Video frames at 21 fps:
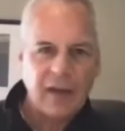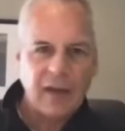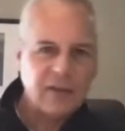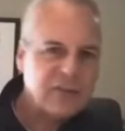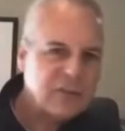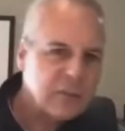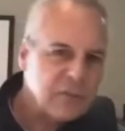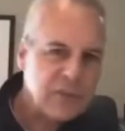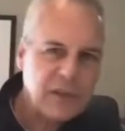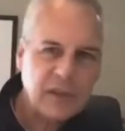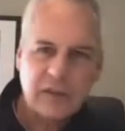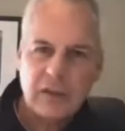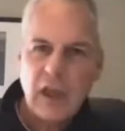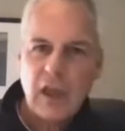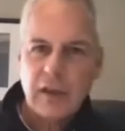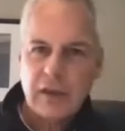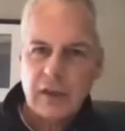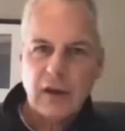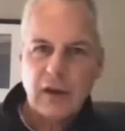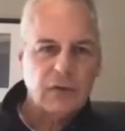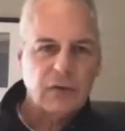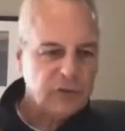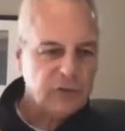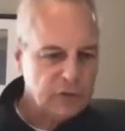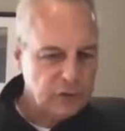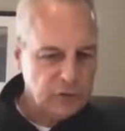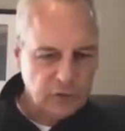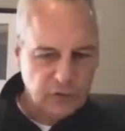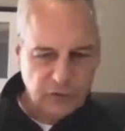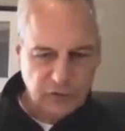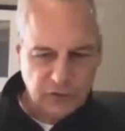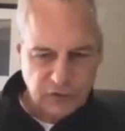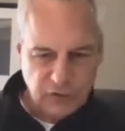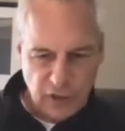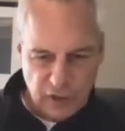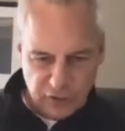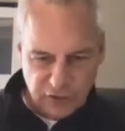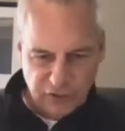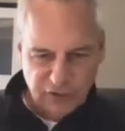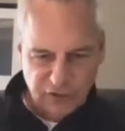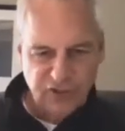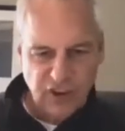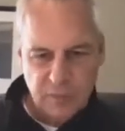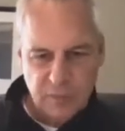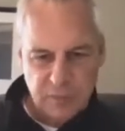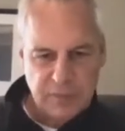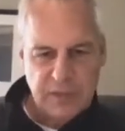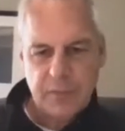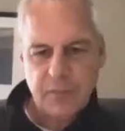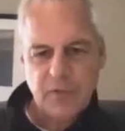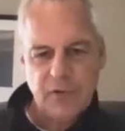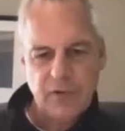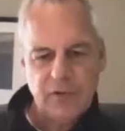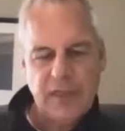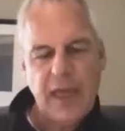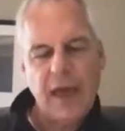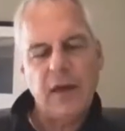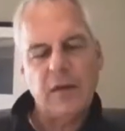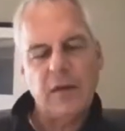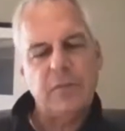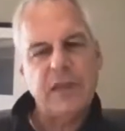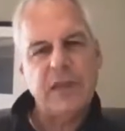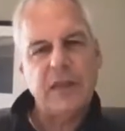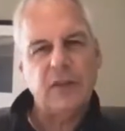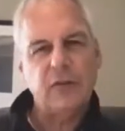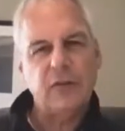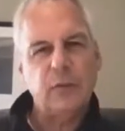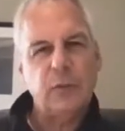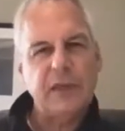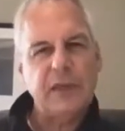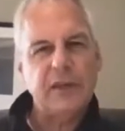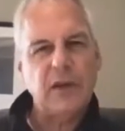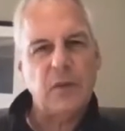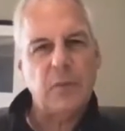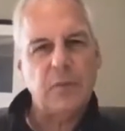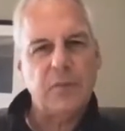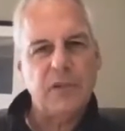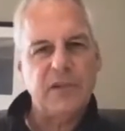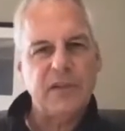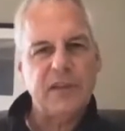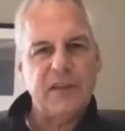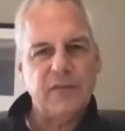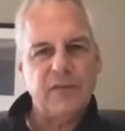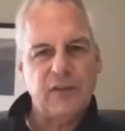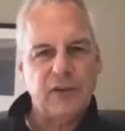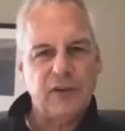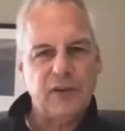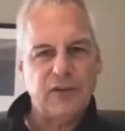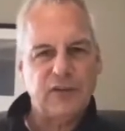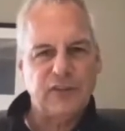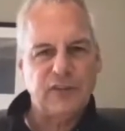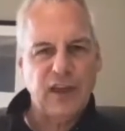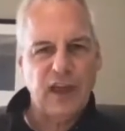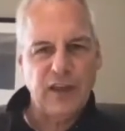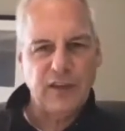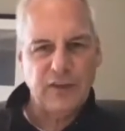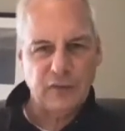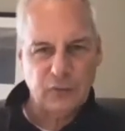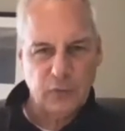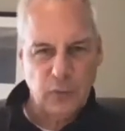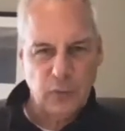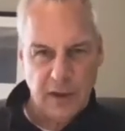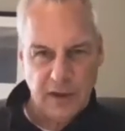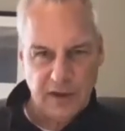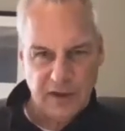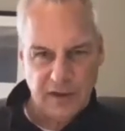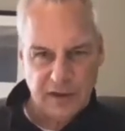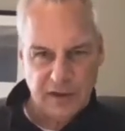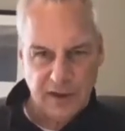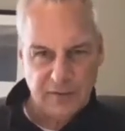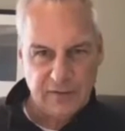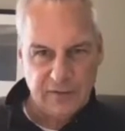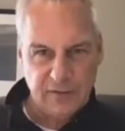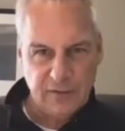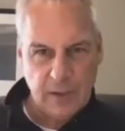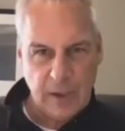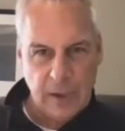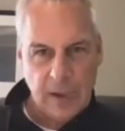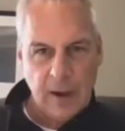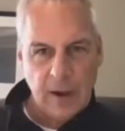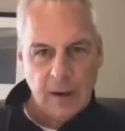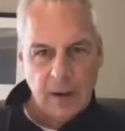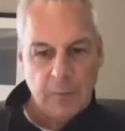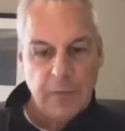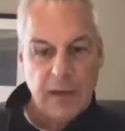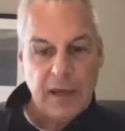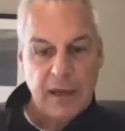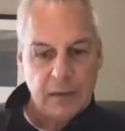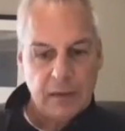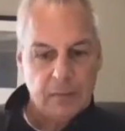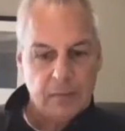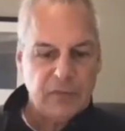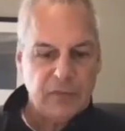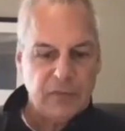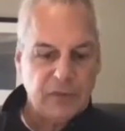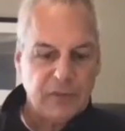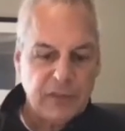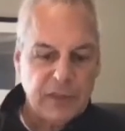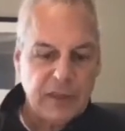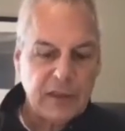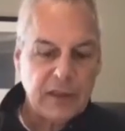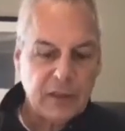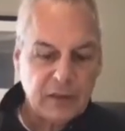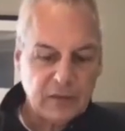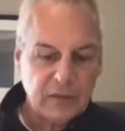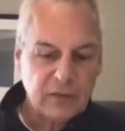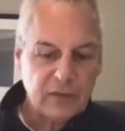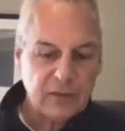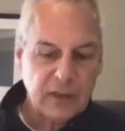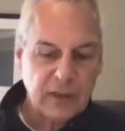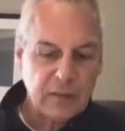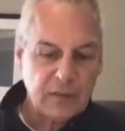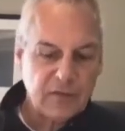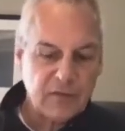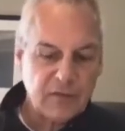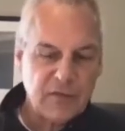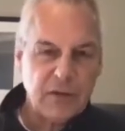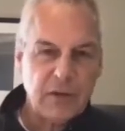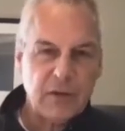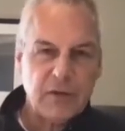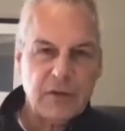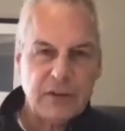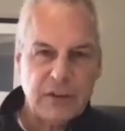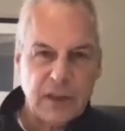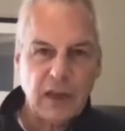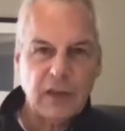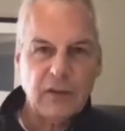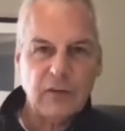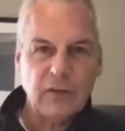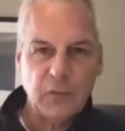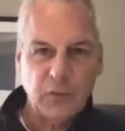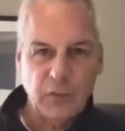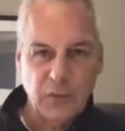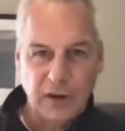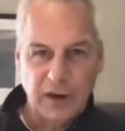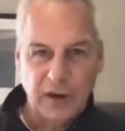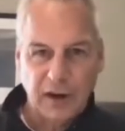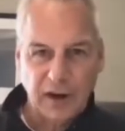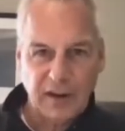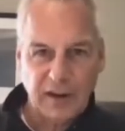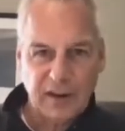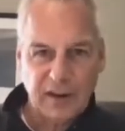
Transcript: some things, so you just shut people down because we don't believe in ourselves well enough. But the thing is that fear does work.